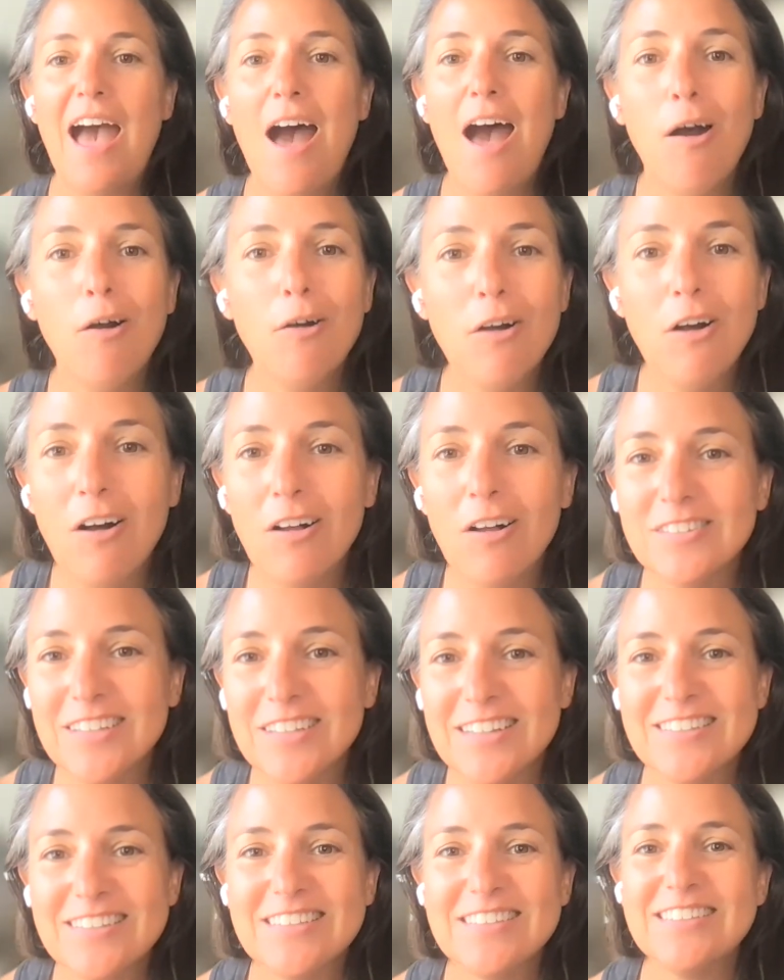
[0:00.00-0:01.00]
Alcohol
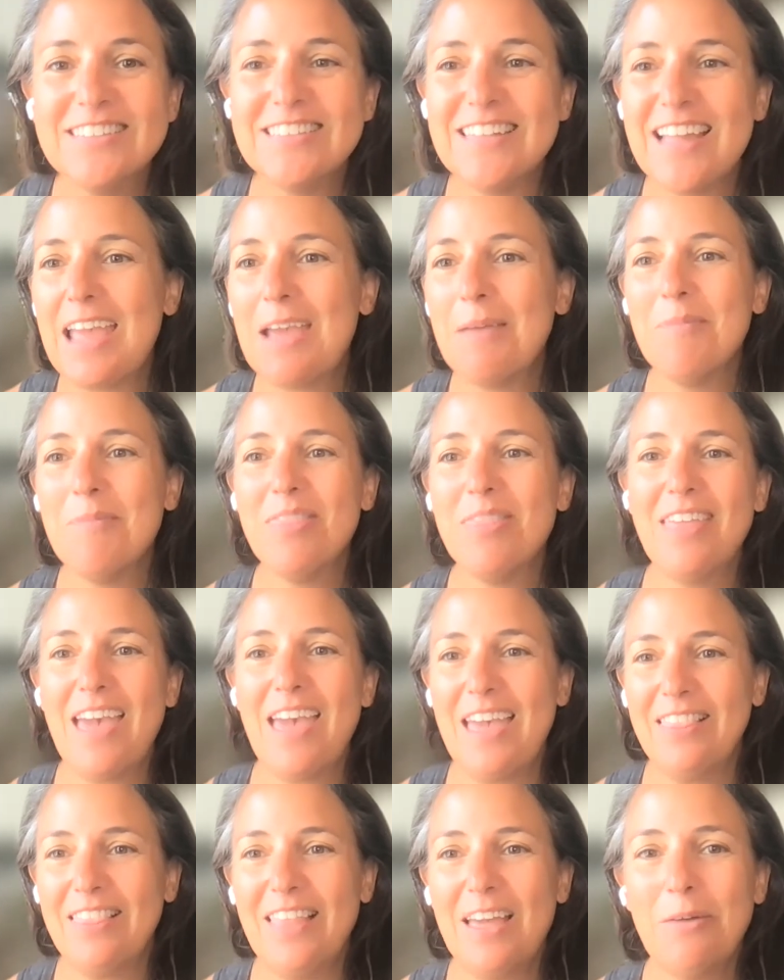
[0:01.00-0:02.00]
does the same
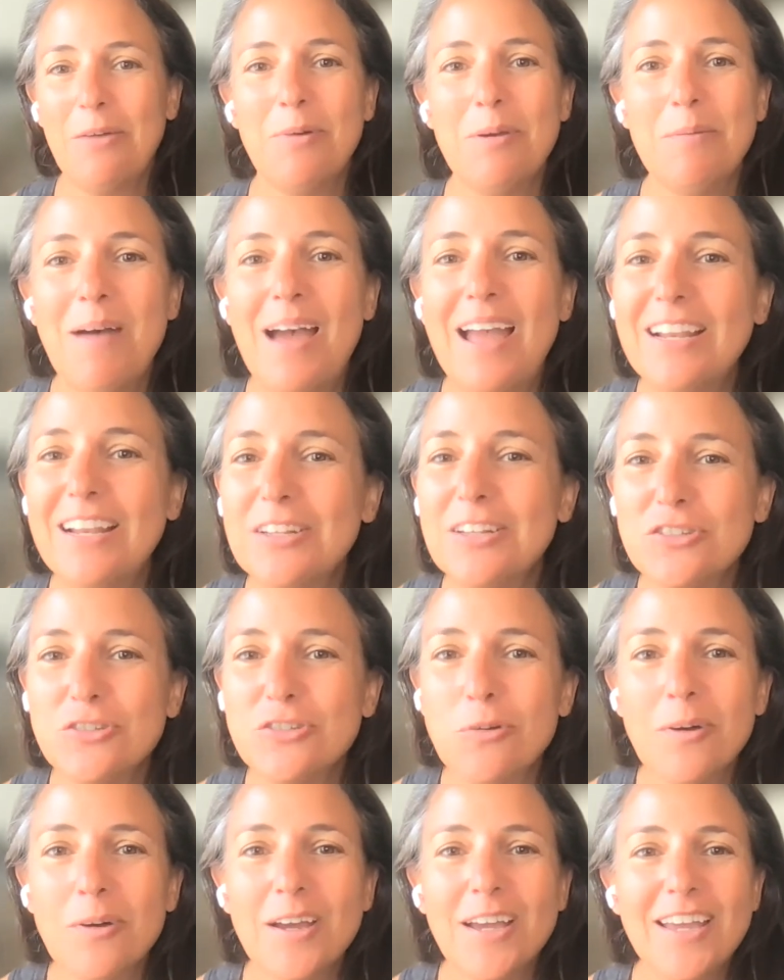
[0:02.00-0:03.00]
thing. Like we might
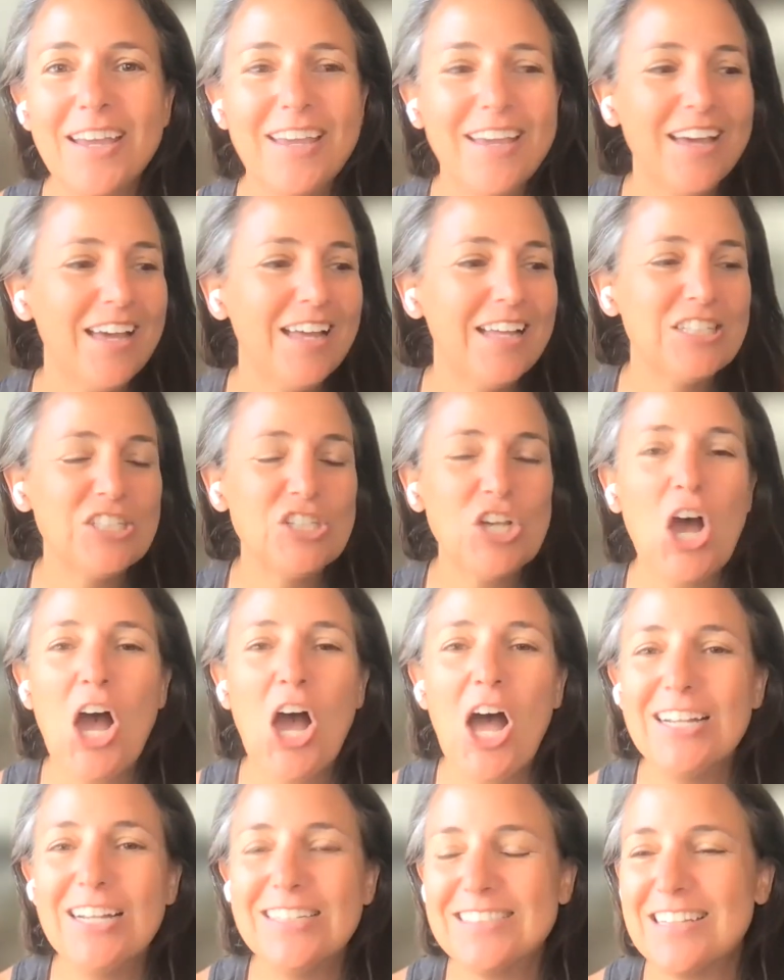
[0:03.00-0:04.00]
enjoy a
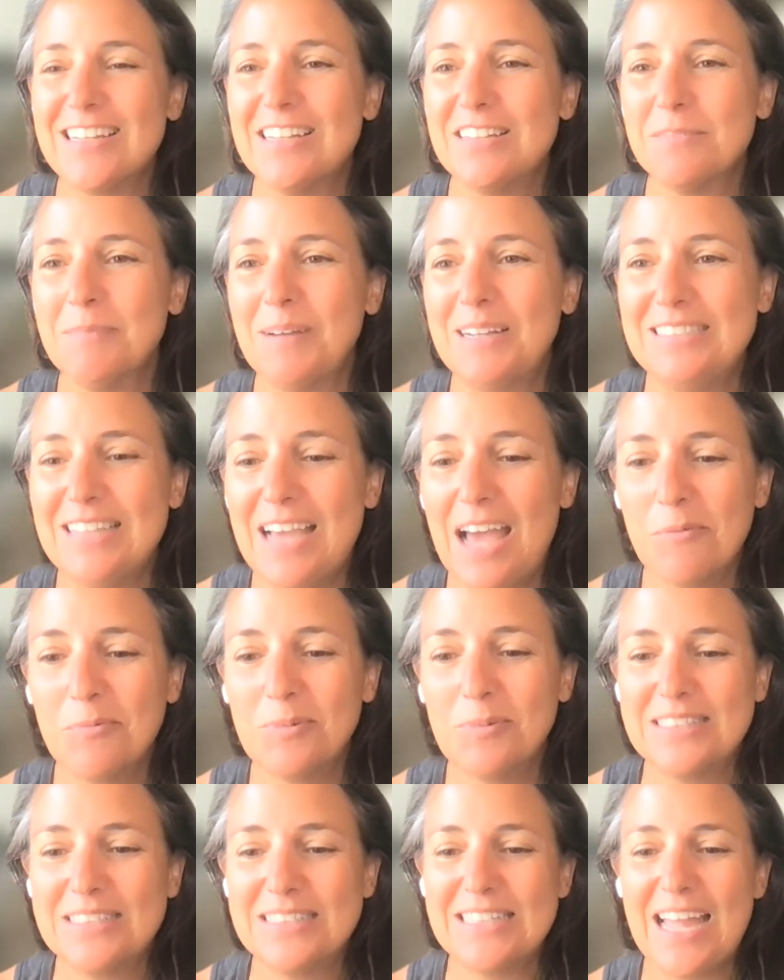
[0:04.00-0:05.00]
tot, as my
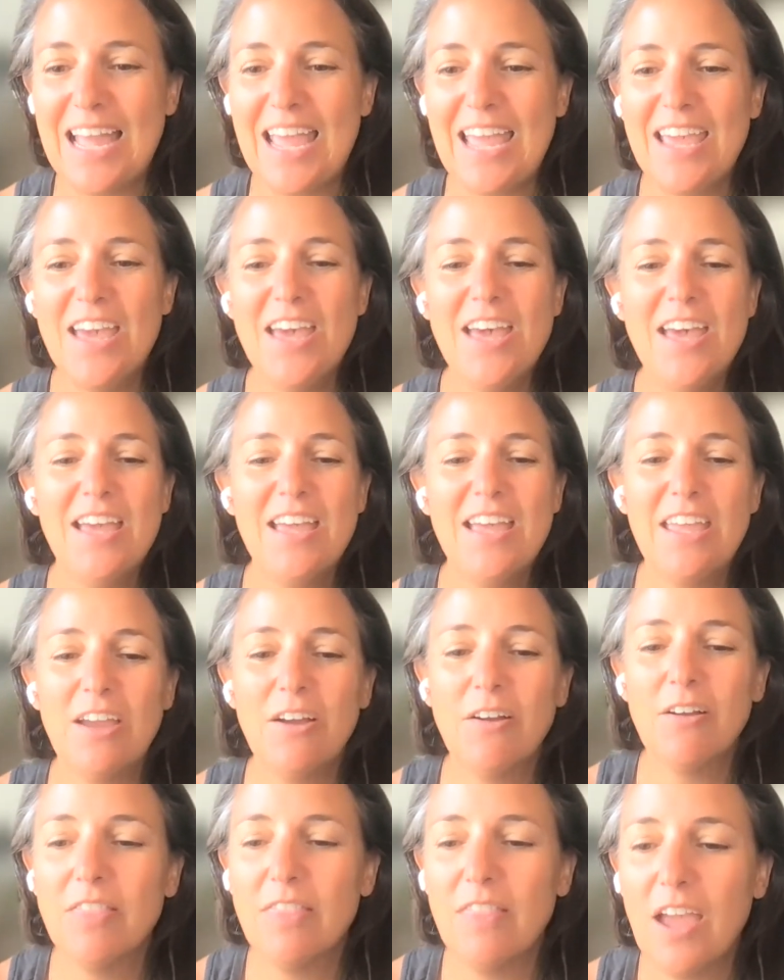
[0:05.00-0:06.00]
dad would say,
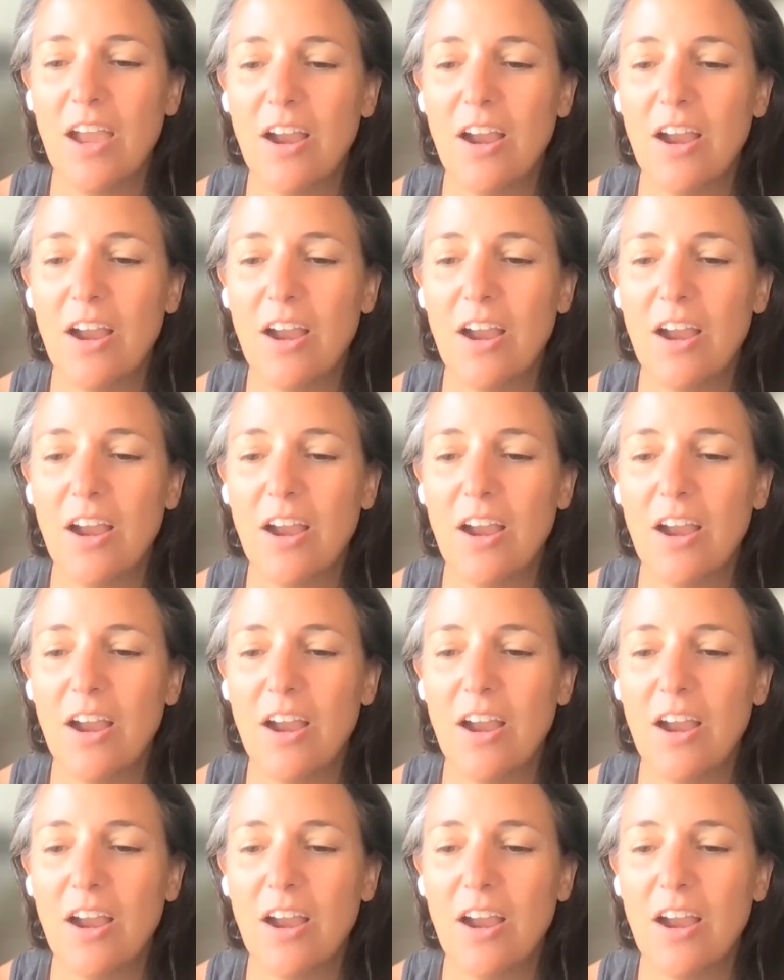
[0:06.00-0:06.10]
here and